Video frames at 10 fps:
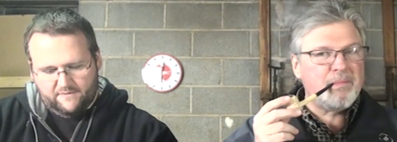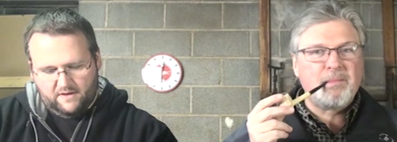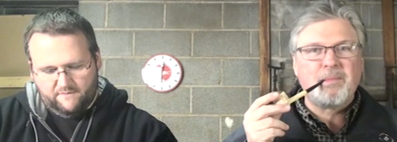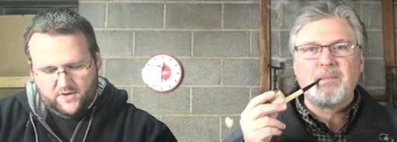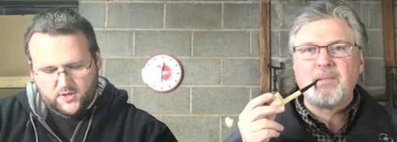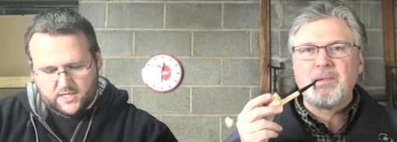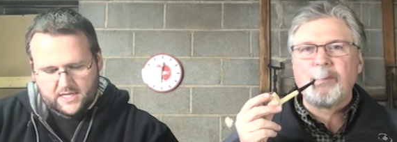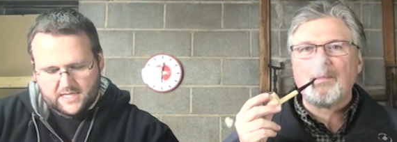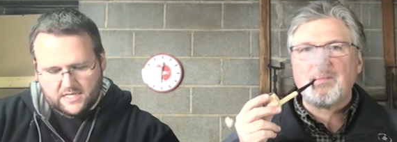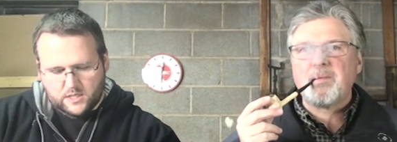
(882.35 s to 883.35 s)
Speaker 1: of confusion
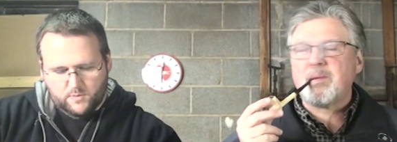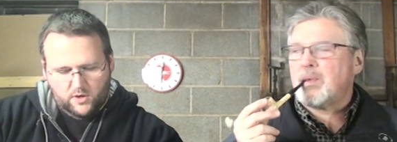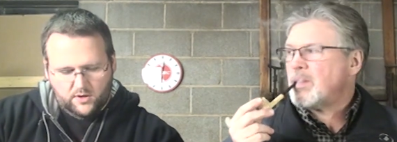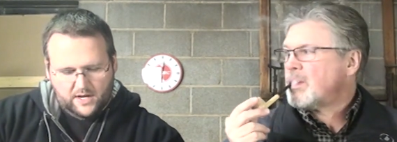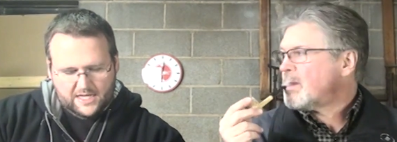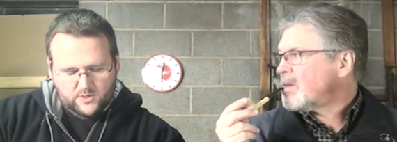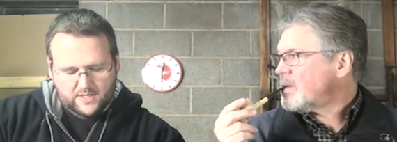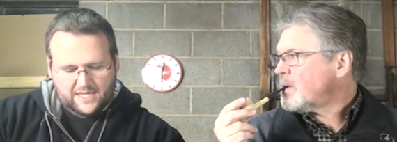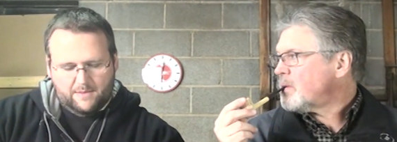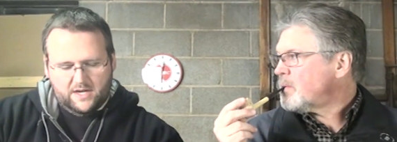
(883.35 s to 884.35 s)
is that the smoker has to
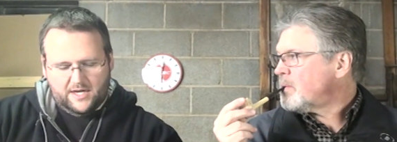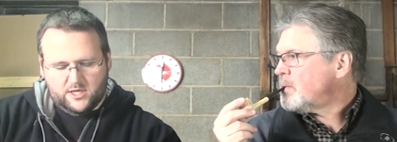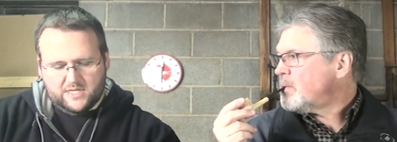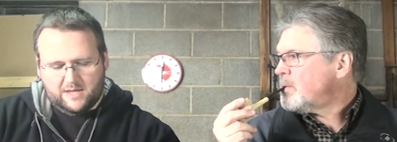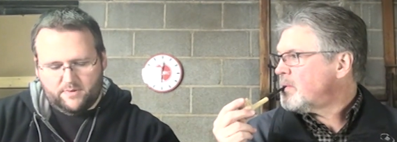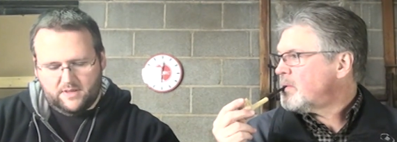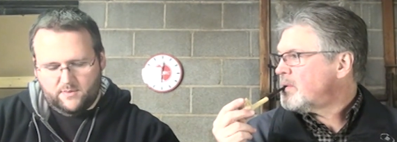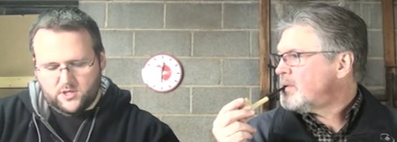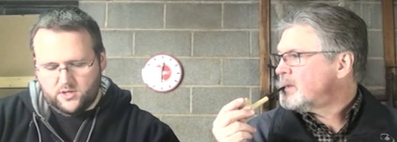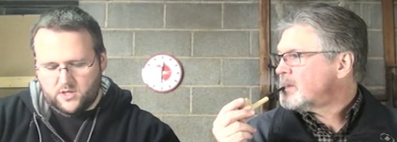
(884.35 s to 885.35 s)
examine each separately
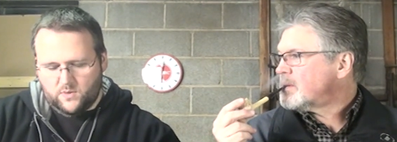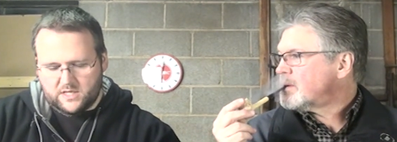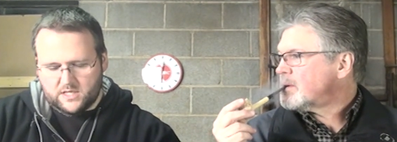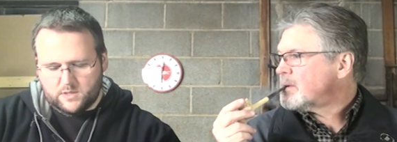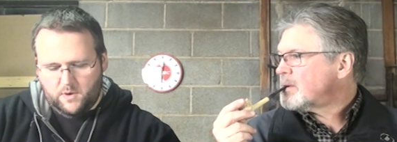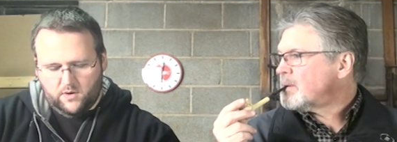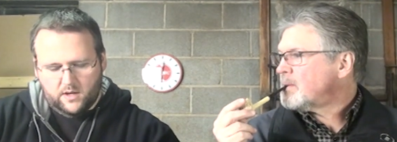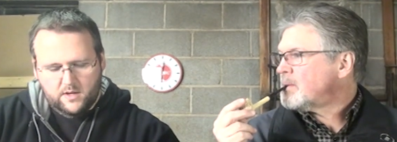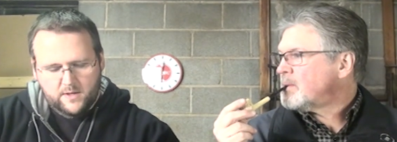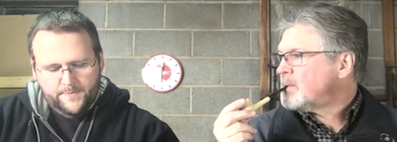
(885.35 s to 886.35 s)
when choosing one to smoke.
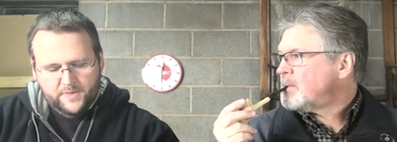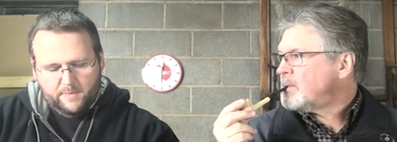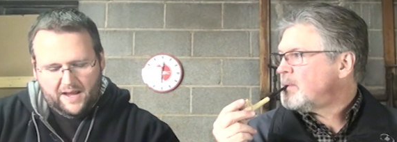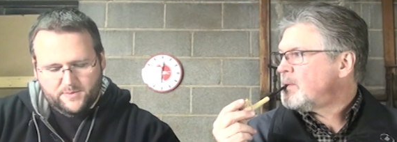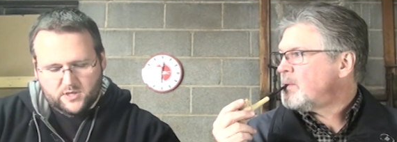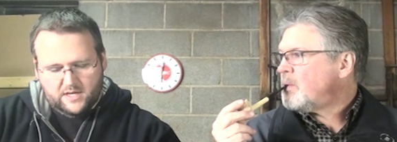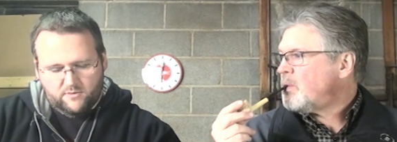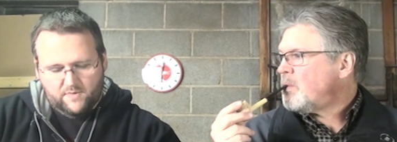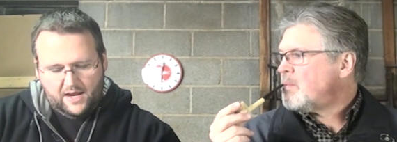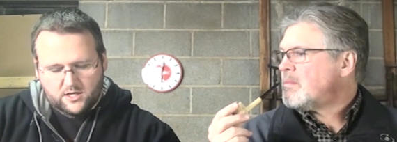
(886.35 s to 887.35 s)
The pipes are
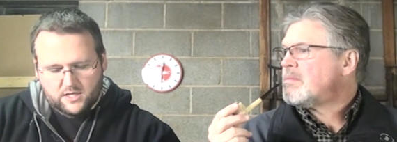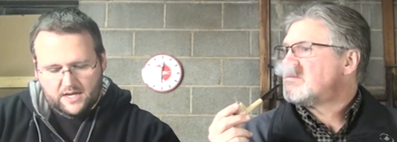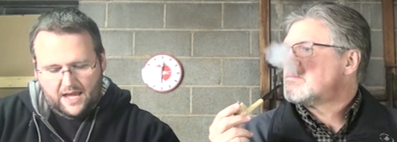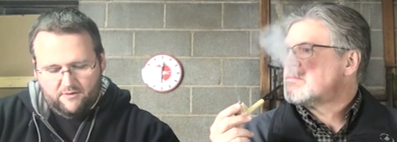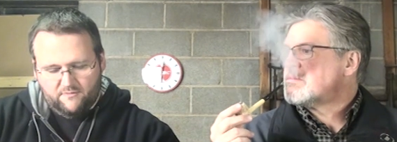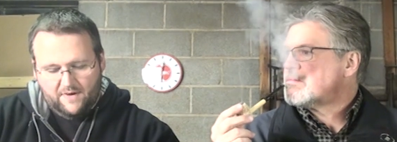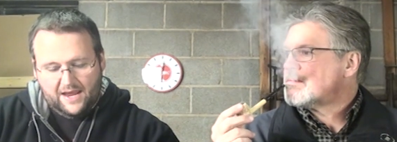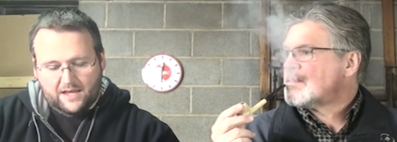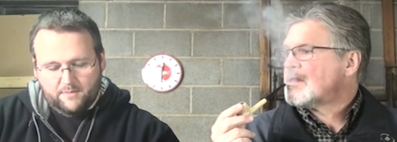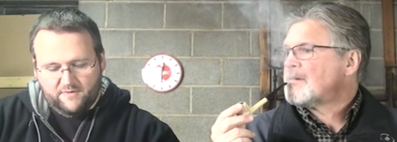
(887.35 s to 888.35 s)
not ranged in
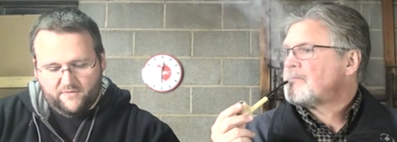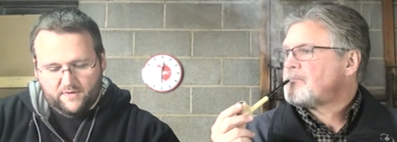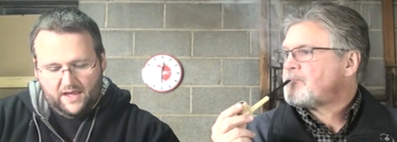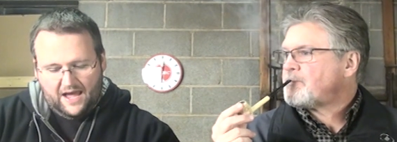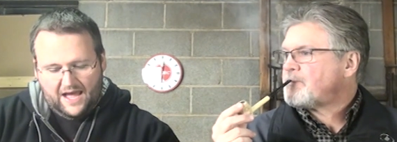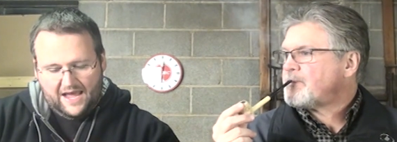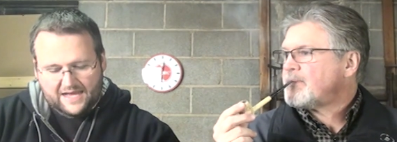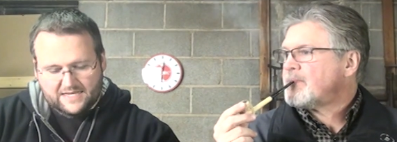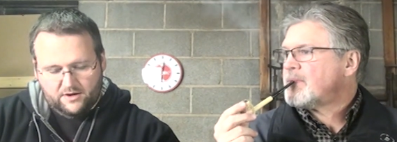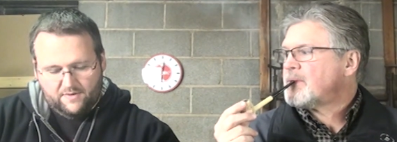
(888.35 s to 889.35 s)
rank before the eye
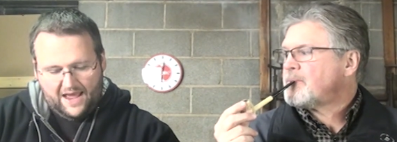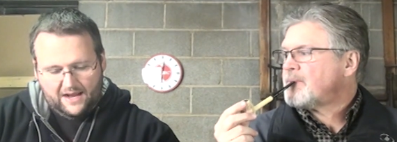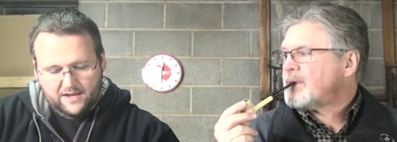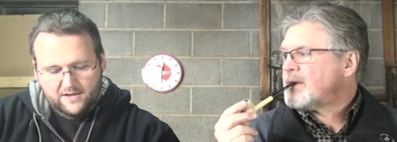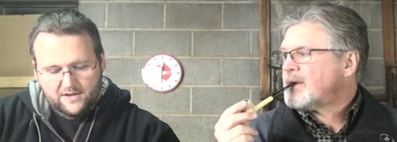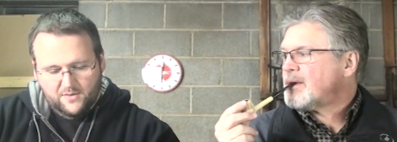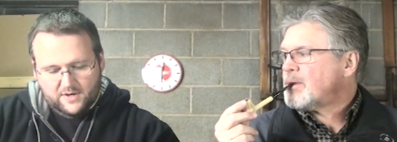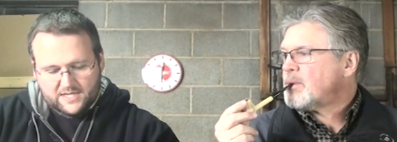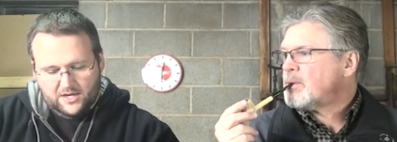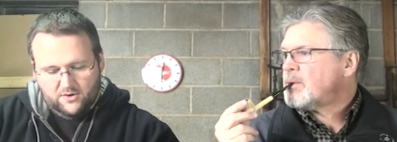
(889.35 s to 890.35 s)
as in a rack,
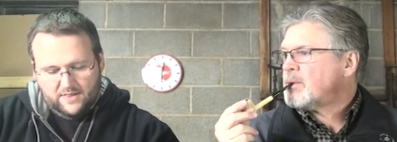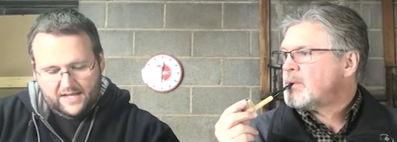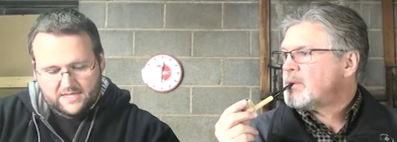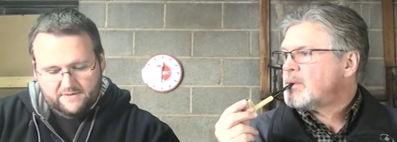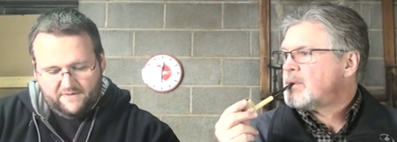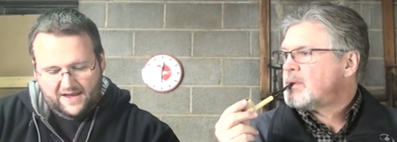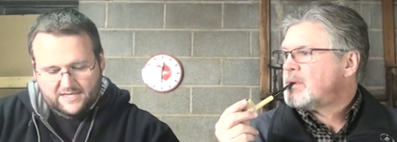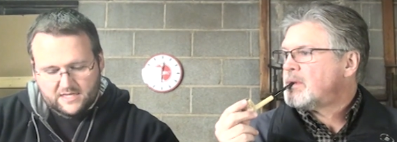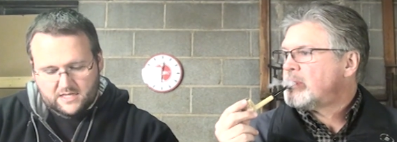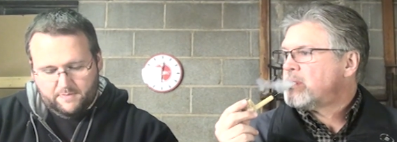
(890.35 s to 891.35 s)
where a single glance
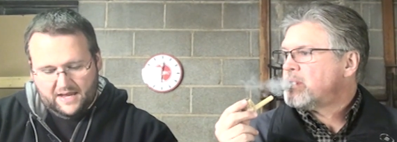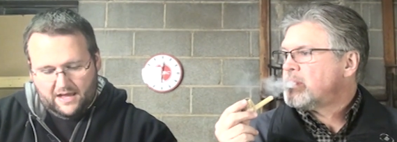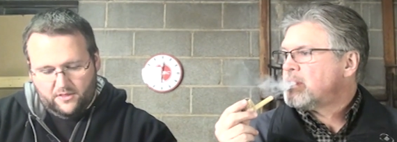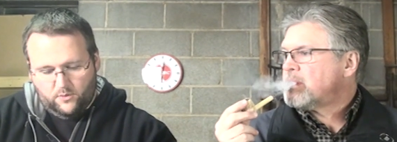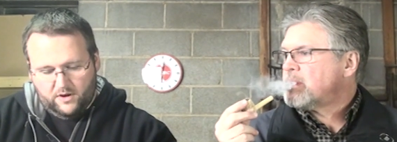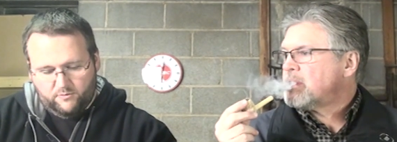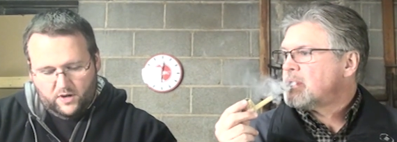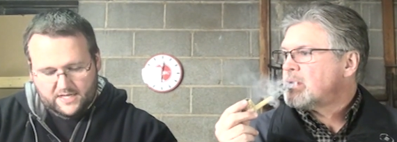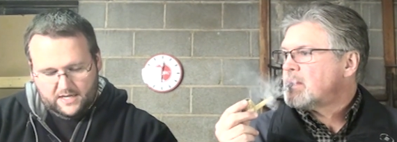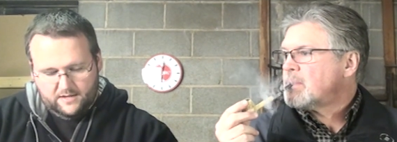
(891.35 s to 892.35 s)
suffices to pick out the one
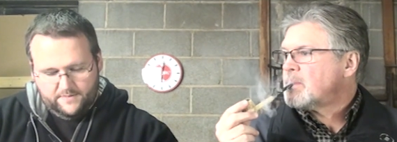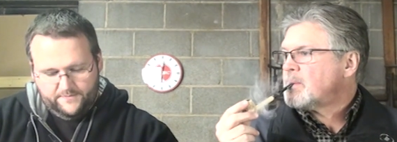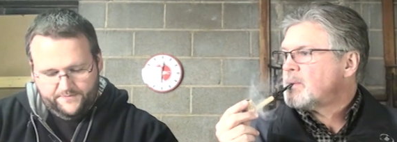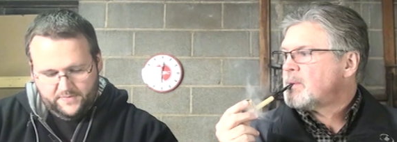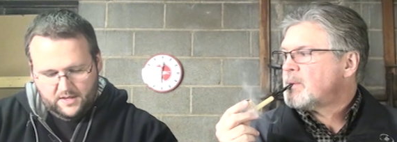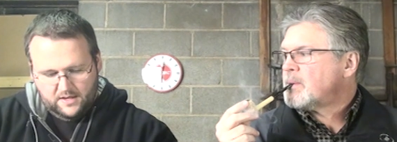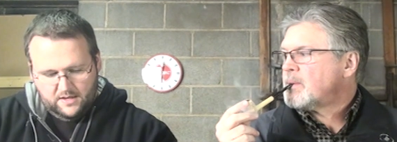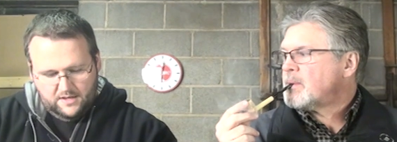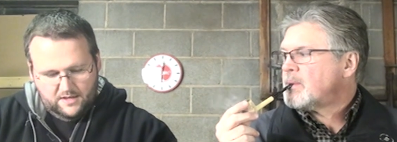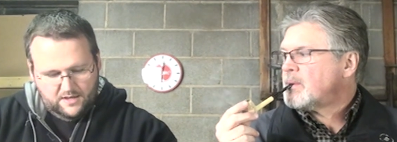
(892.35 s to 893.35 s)
wanted.
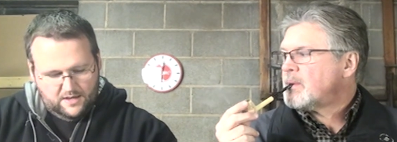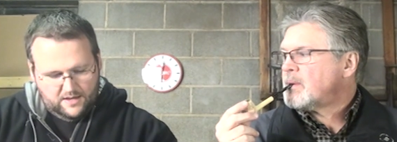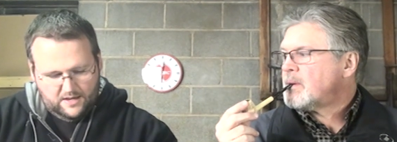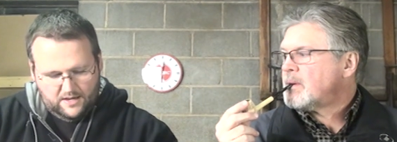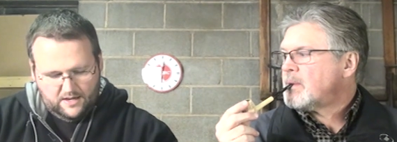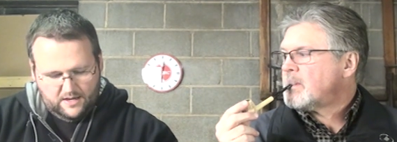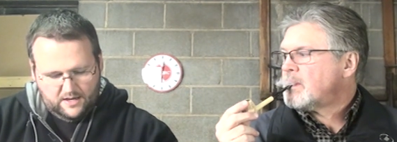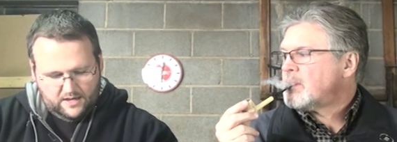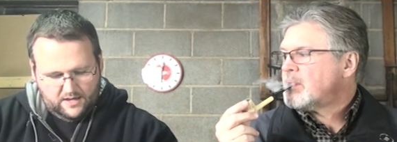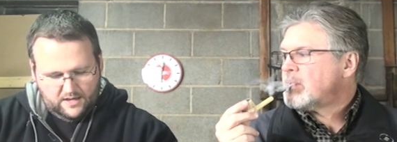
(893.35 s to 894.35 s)

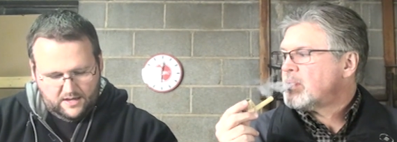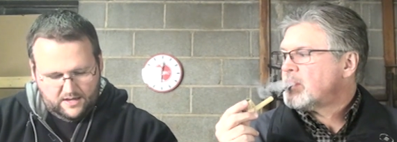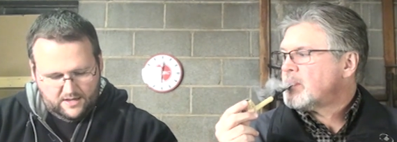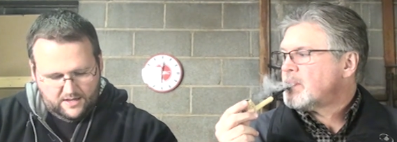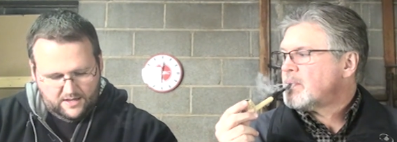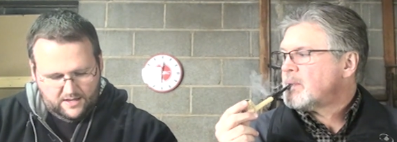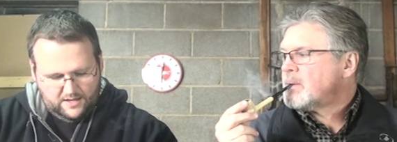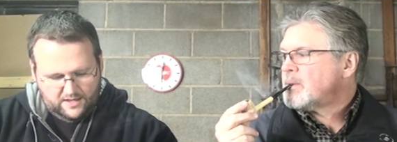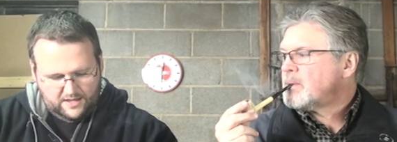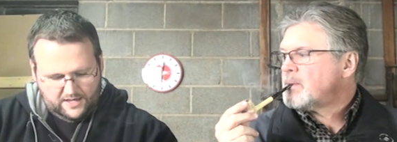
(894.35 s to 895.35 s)
Uh,
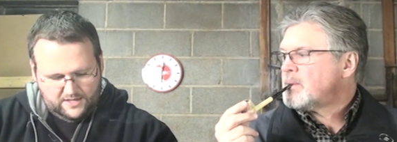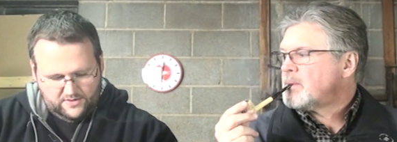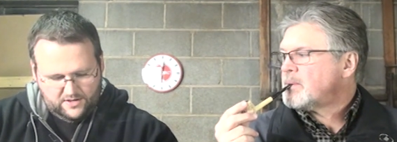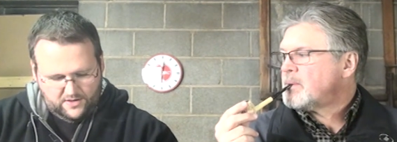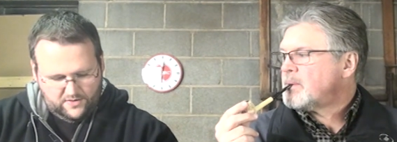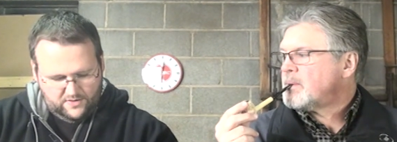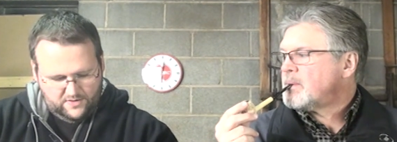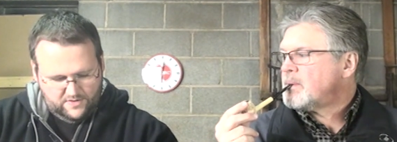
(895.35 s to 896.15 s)
I don't know.